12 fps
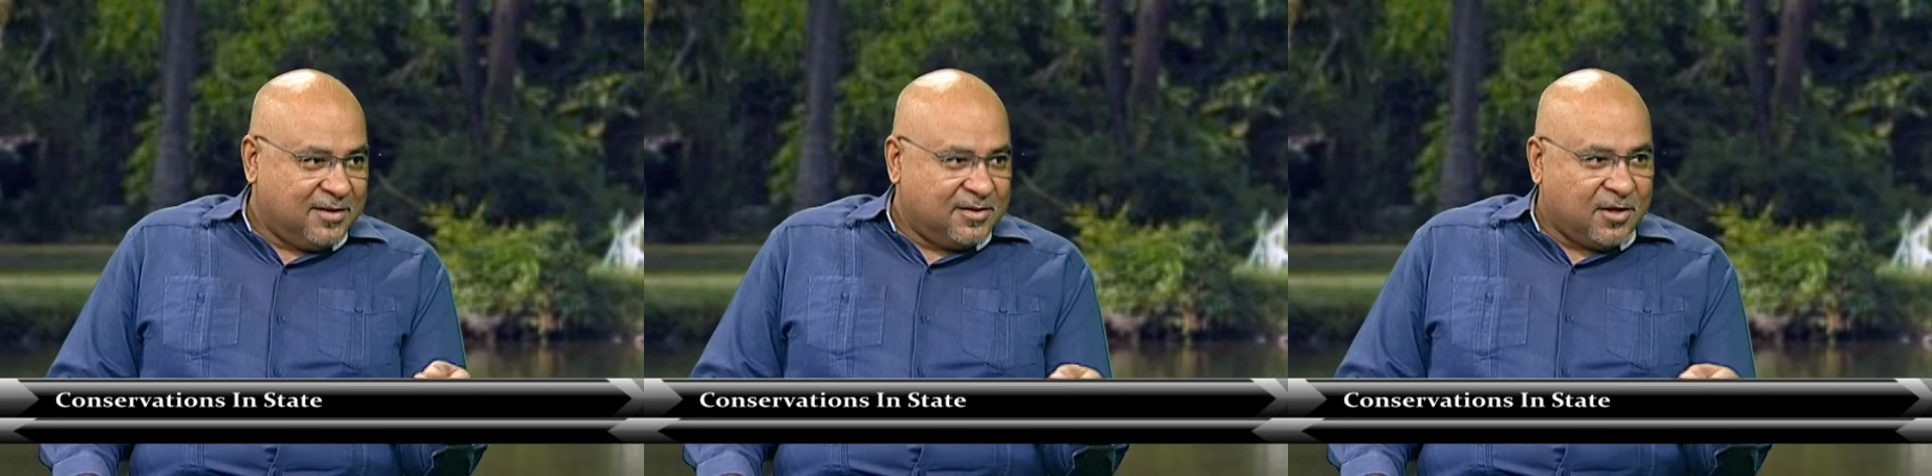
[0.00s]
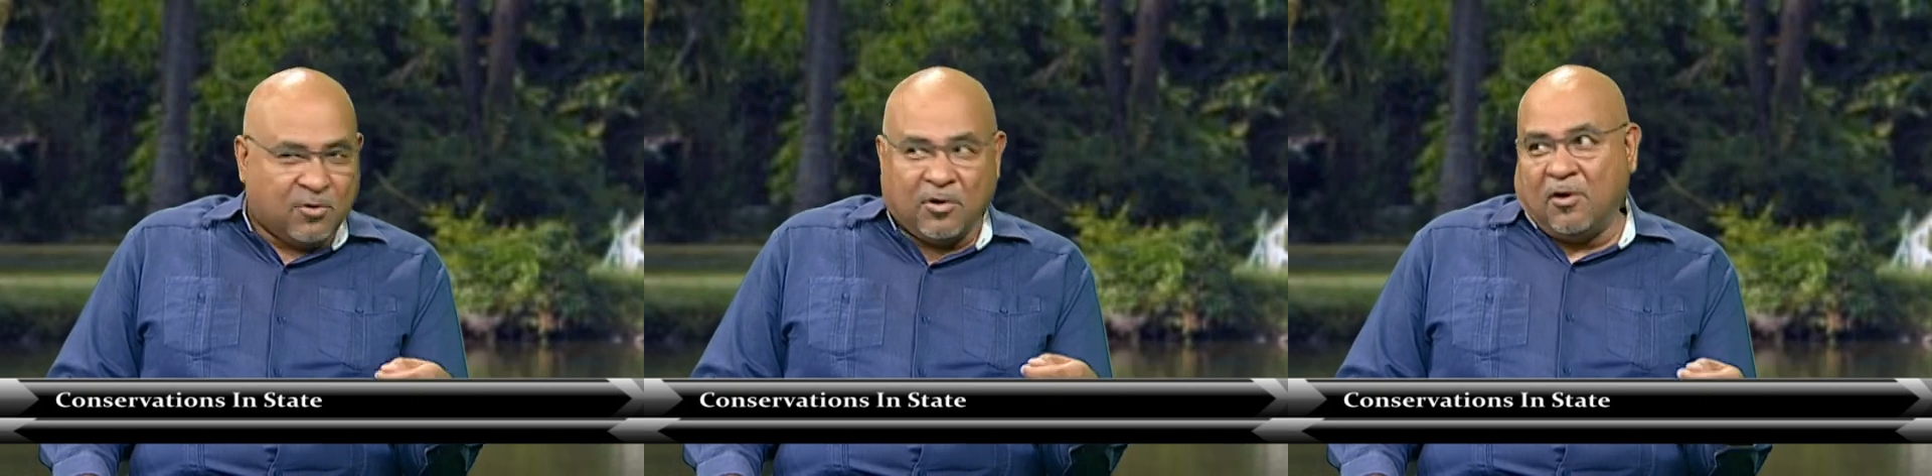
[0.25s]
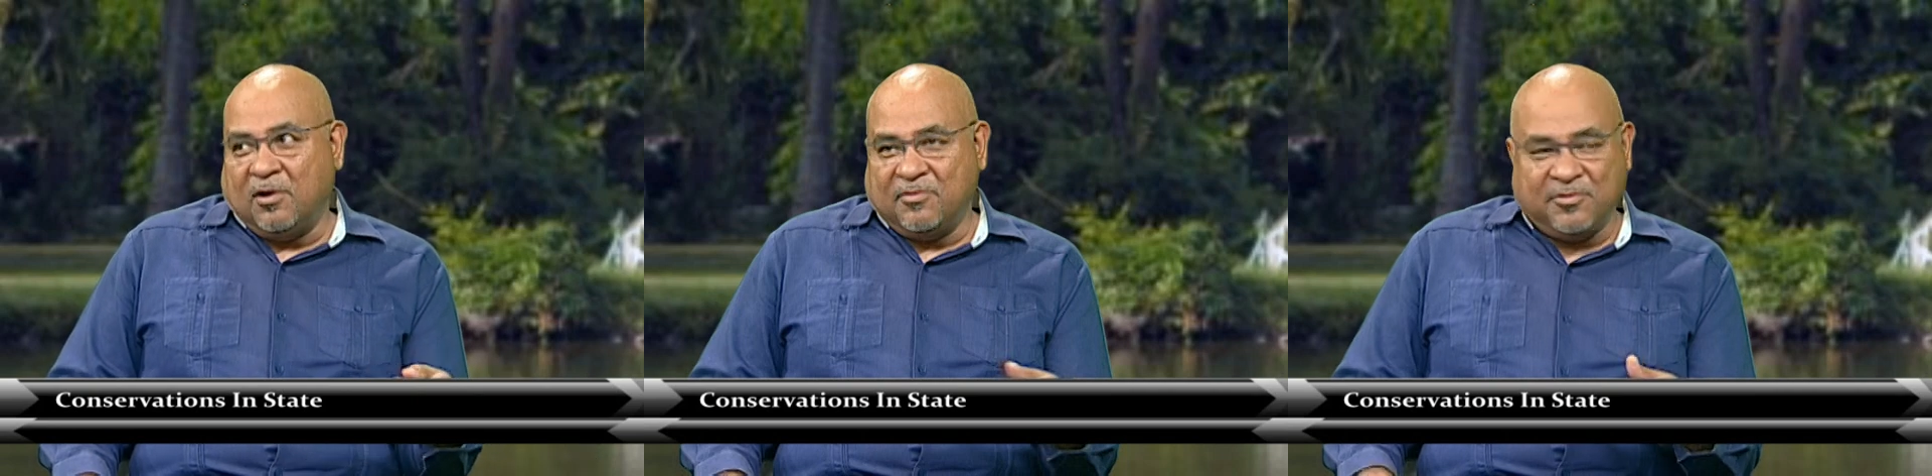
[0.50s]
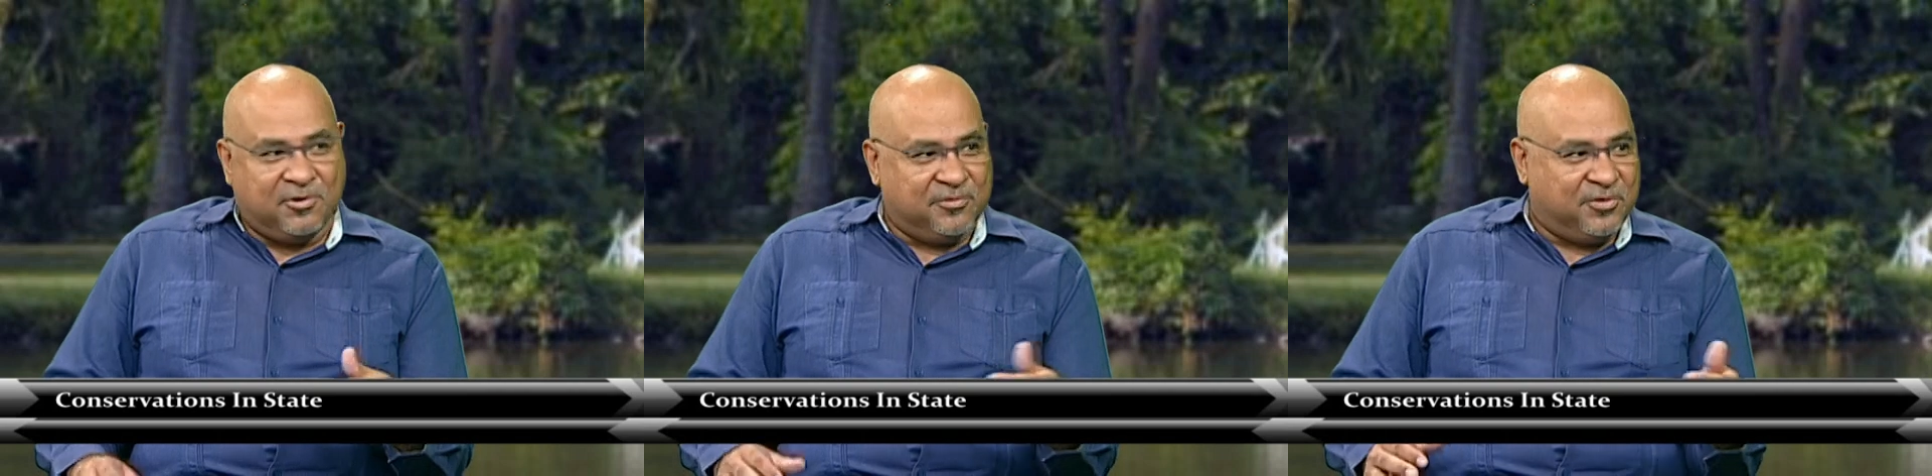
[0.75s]
Now, all
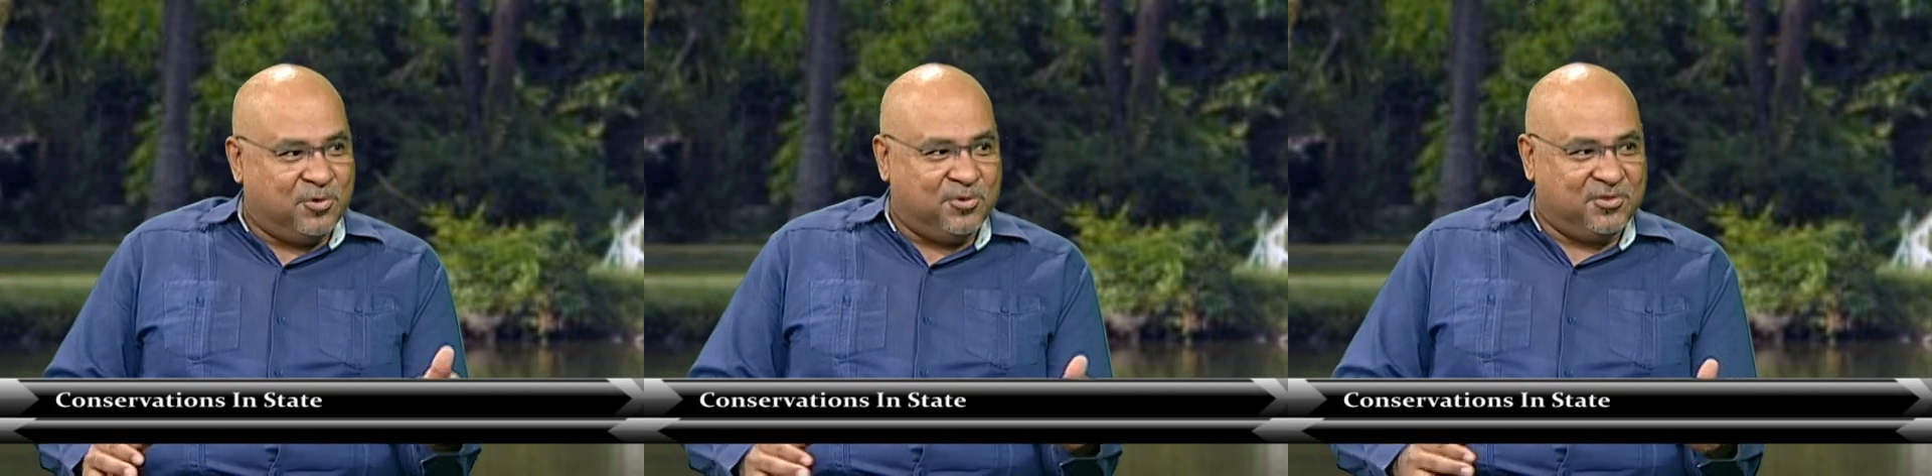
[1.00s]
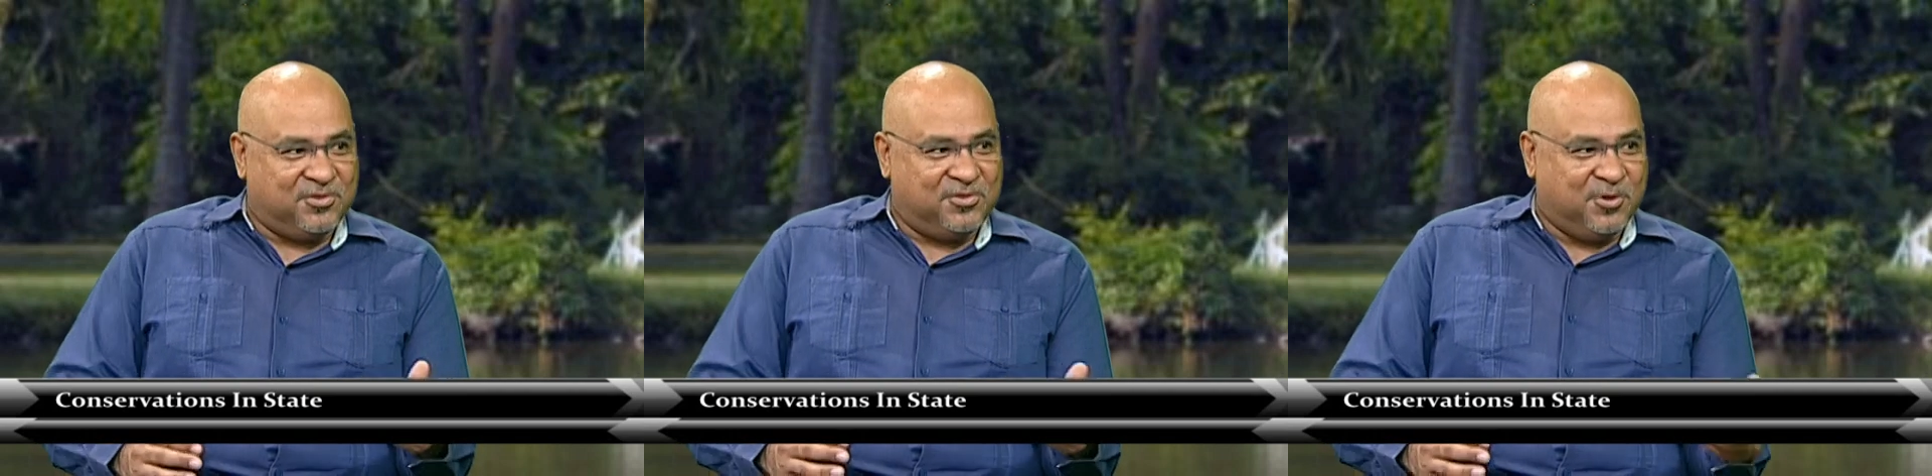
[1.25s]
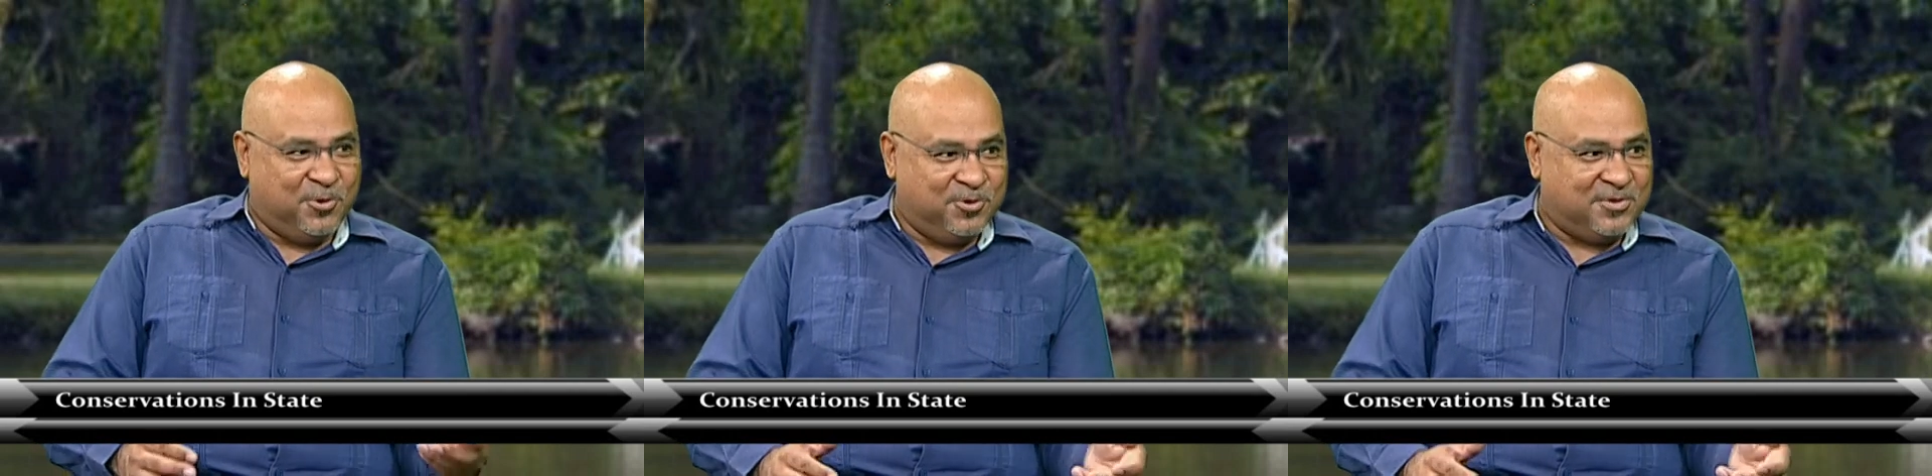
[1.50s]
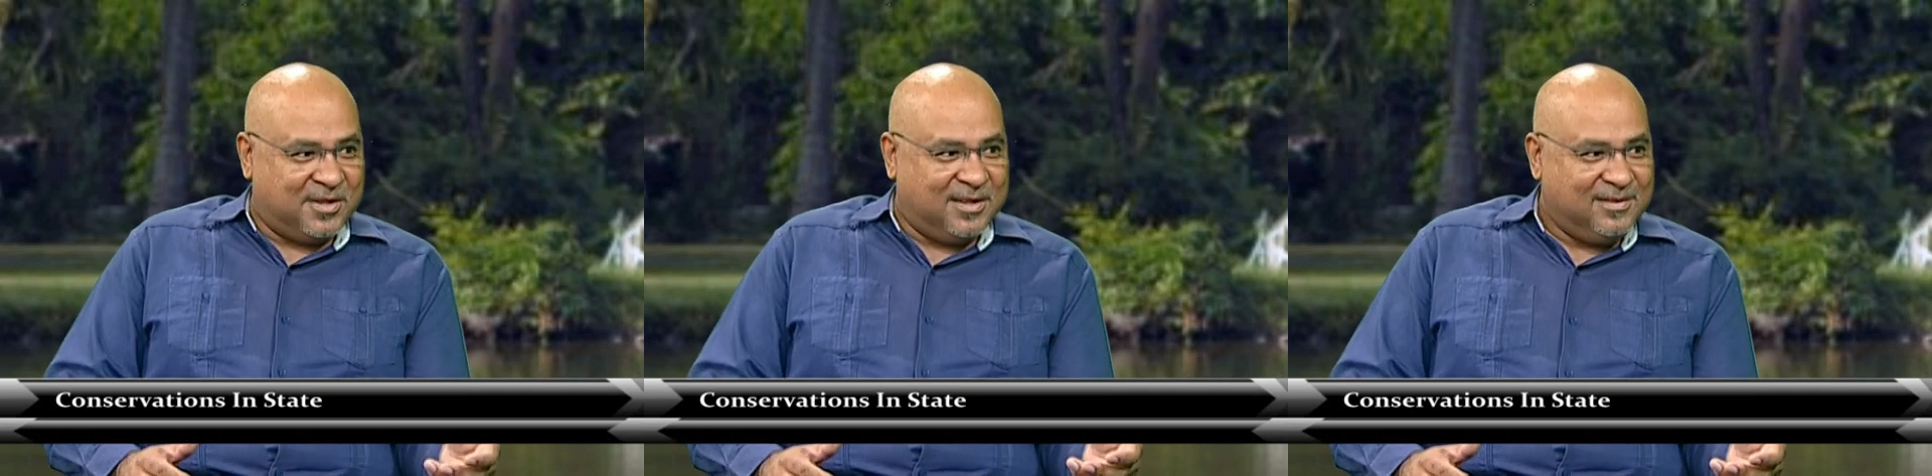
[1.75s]
of your viewers know
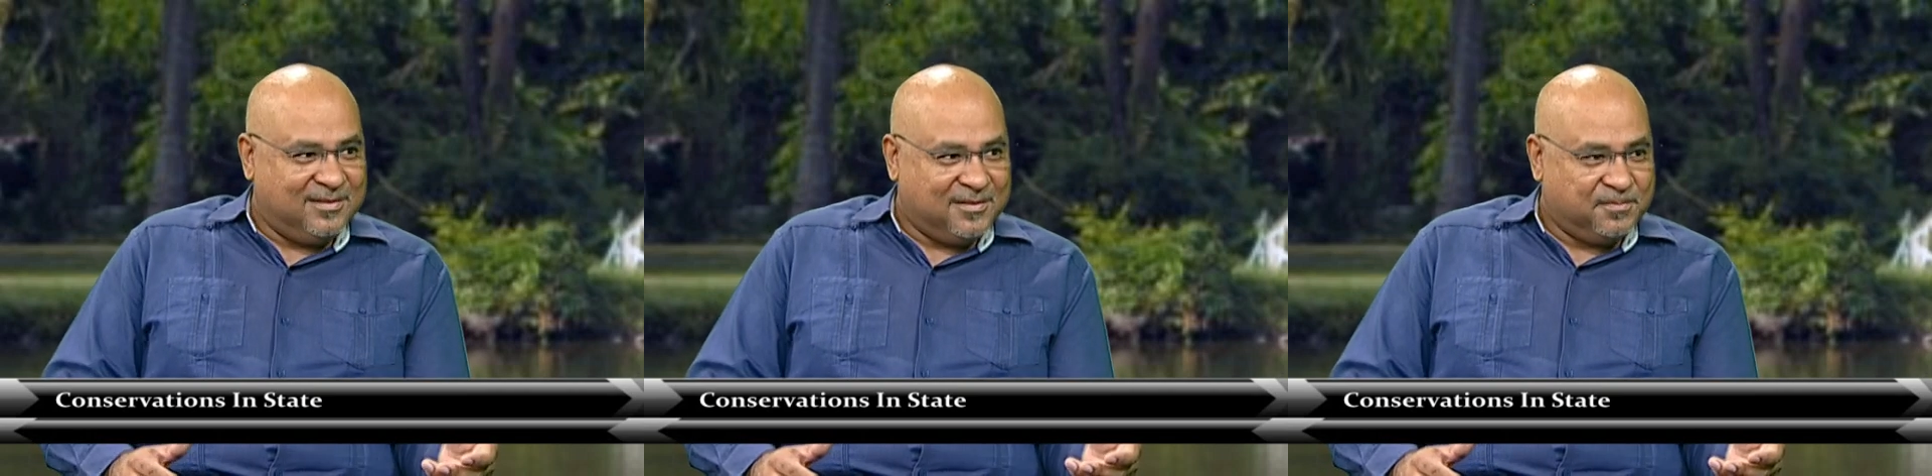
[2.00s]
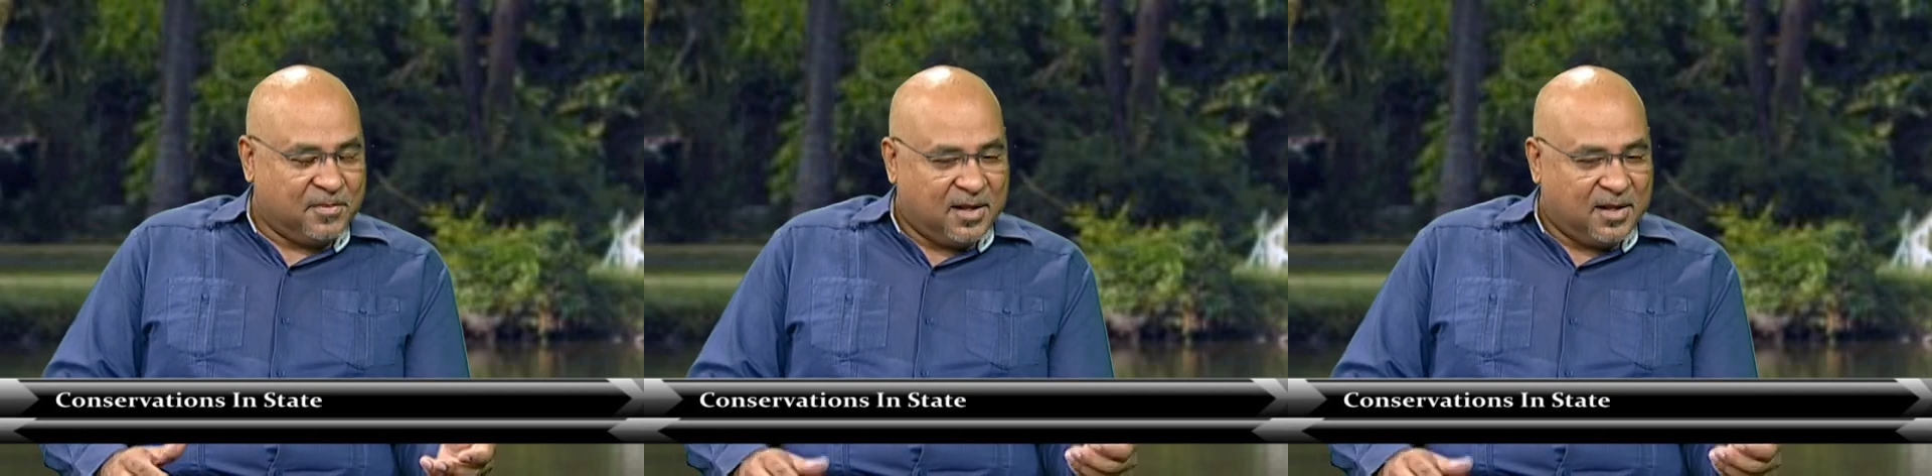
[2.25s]
this,